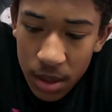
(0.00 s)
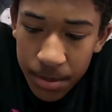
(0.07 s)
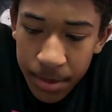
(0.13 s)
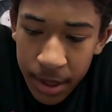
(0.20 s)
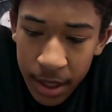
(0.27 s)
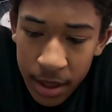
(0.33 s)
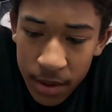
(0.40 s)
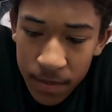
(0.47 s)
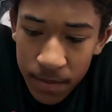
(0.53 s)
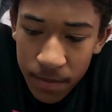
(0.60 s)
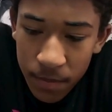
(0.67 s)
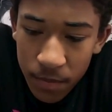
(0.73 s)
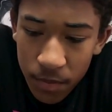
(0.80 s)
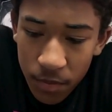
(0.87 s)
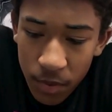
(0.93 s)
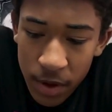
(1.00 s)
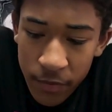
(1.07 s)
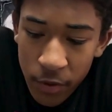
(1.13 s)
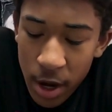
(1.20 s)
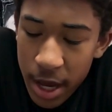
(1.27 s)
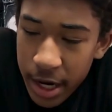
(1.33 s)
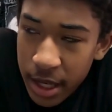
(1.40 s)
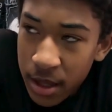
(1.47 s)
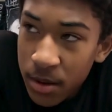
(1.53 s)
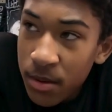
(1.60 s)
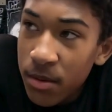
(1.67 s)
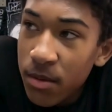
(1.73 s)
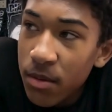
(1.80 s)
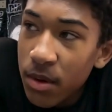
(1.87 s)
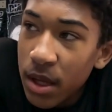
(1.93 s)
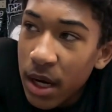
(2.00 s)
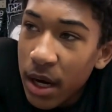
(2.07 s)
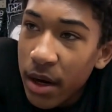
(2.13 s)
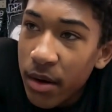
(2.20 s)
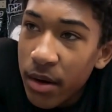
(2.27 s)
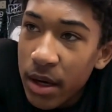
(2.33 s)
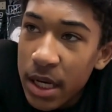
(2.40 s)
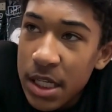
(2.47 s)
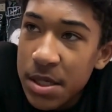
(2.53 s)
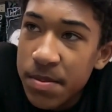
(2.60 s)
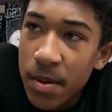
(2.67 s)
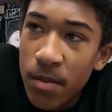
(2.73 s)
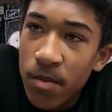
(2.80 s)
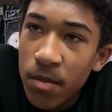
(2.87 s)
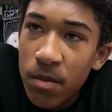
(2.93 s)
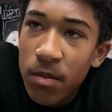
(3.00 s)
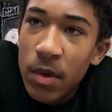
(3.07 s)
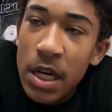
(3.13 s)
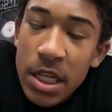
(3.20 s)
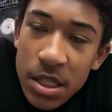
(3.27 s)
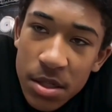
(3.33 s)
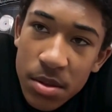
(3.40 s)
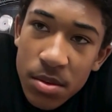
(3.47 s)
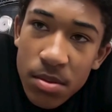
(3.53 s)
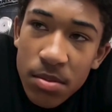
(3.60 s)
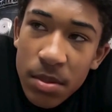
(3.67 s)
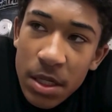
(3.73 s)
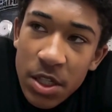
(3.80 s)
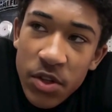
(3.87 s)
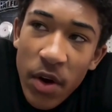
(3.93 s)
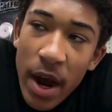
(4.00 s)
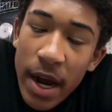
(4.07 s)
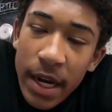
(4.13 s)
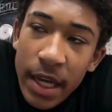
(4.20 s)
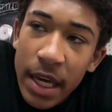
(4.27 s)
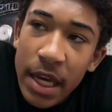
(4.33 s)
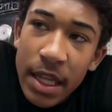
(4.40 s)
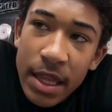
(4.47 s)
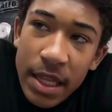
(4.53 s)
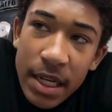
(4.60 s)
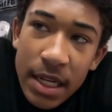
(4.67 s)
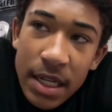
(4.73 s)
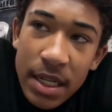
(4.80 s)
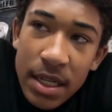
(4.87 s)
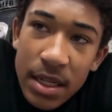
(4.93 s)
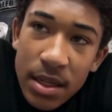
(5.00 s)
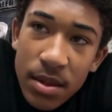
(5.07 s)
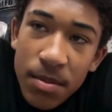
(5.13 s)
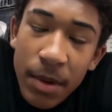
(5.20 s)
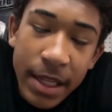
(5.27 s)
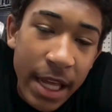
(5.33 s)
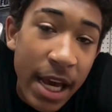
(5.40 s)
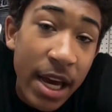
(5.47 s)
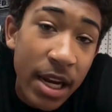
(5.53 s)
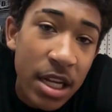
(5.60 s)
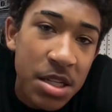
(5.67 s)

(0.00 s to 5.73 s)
But we've waited. He's been trying to get my dad.